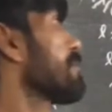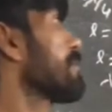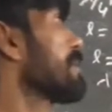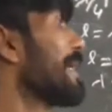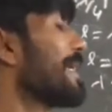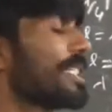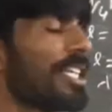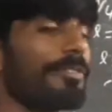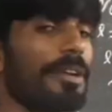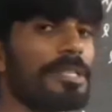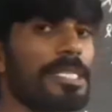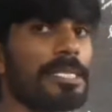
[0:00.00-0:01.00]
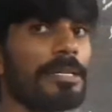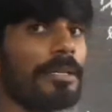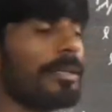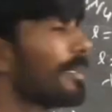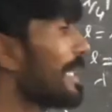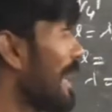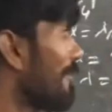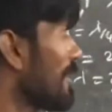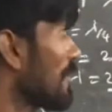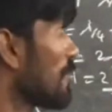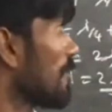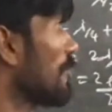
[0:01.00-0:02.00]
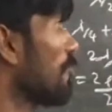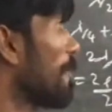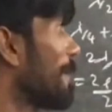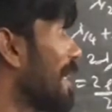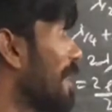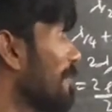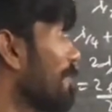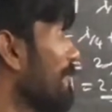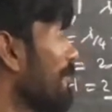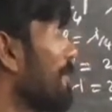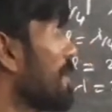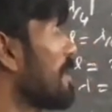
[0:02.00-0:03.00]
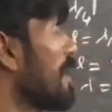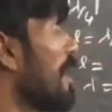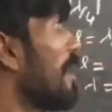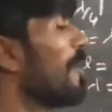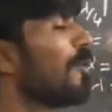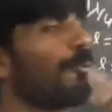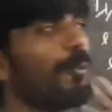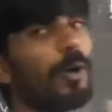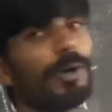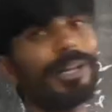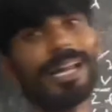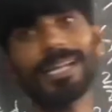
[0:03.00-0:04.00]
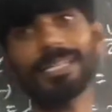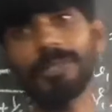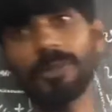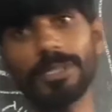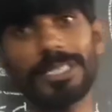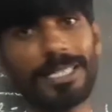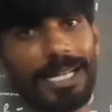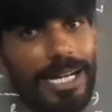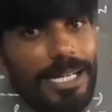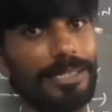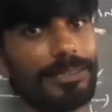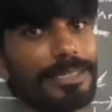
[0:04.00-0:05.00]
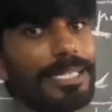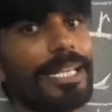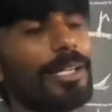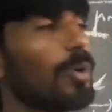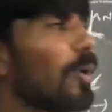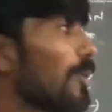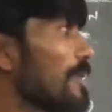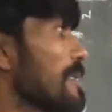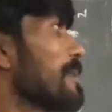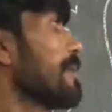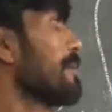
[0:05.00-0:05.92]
stationary waves traveling through the open argon pipe with the 4 antinodes and 3 nodes,